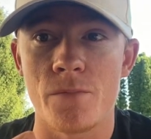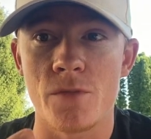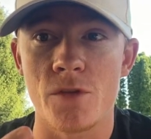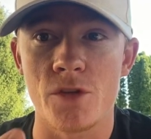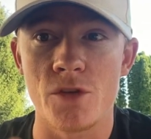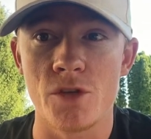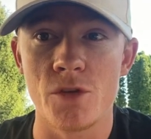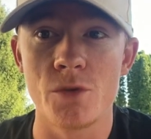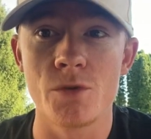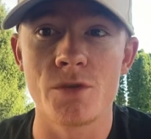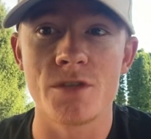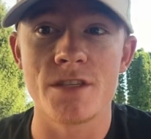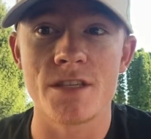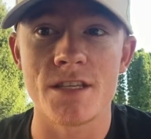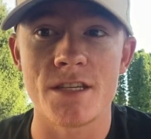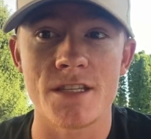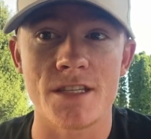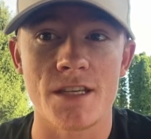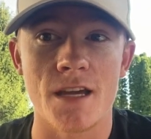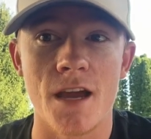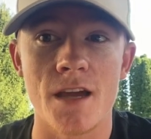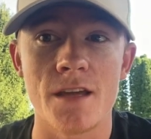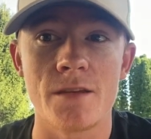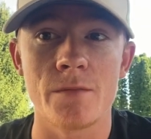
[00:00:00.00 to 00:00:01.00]
used the
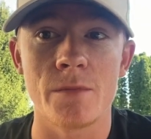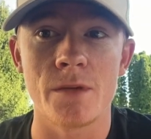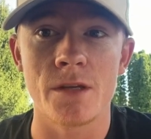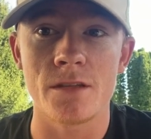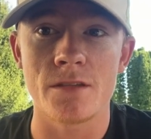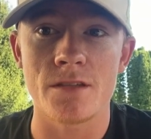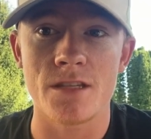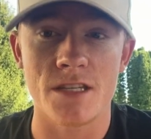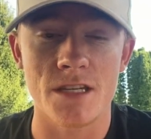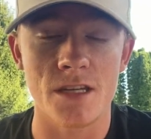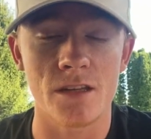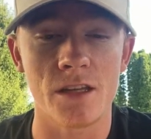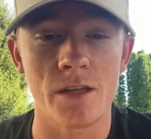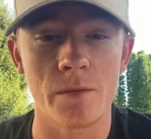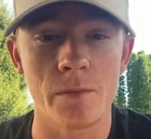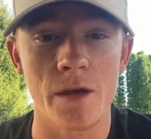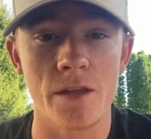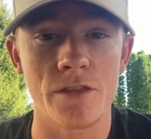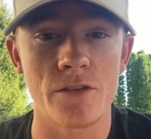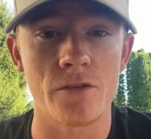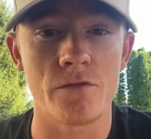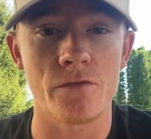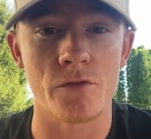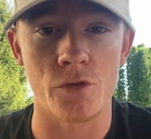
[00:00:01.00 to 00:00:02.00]
sign stealing
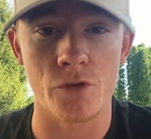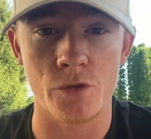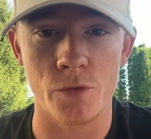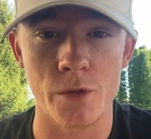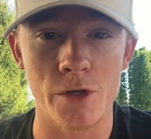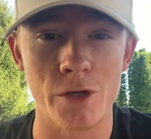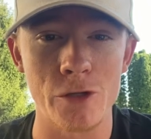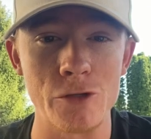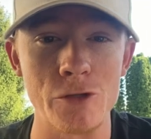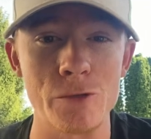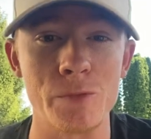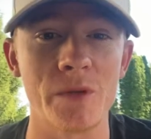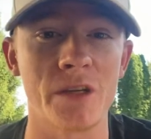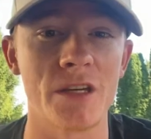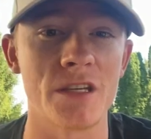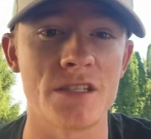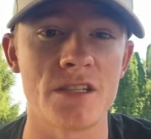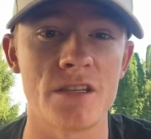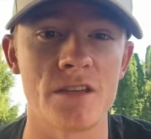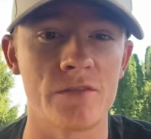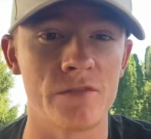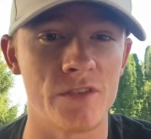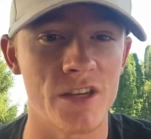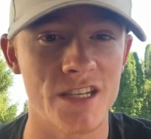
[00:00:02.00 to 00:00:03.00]
method for 3 years because
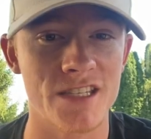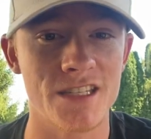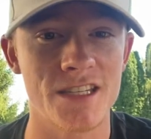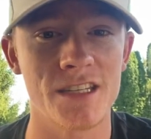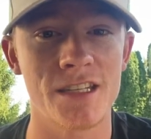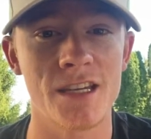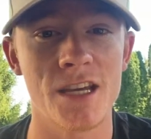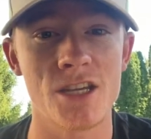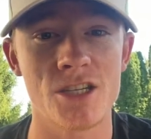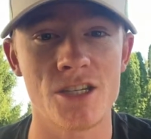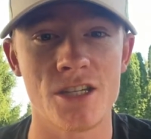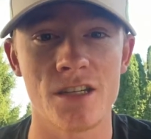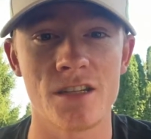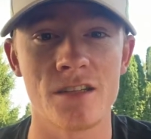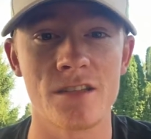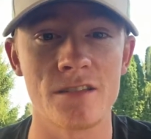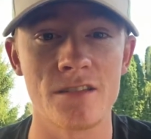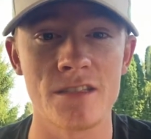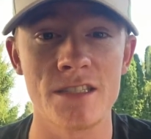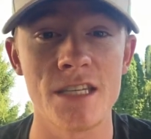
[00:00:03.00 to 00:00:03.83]
the investigation